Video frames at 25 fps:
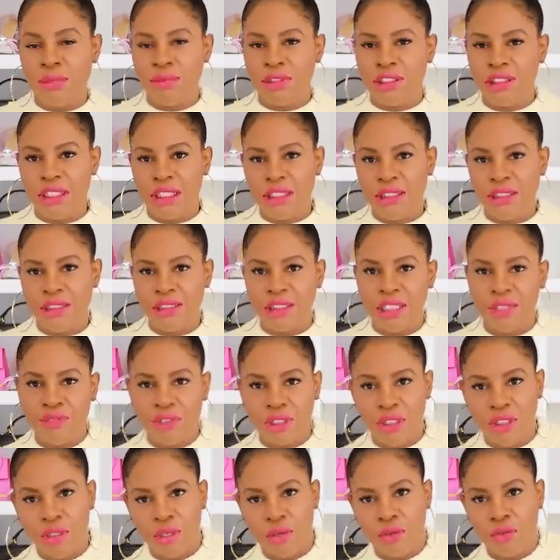I would say to
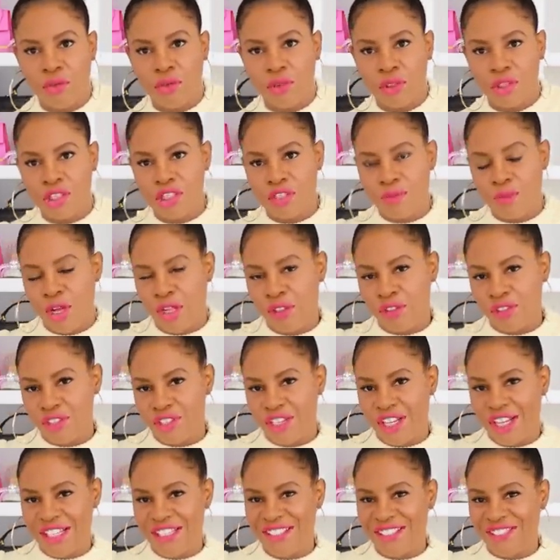definitely go for the smaller
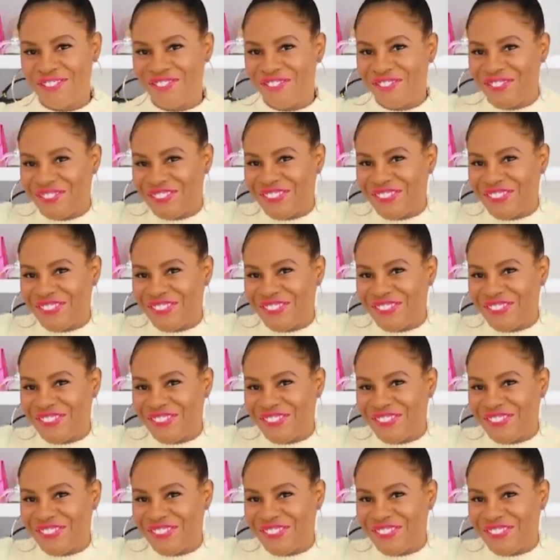size.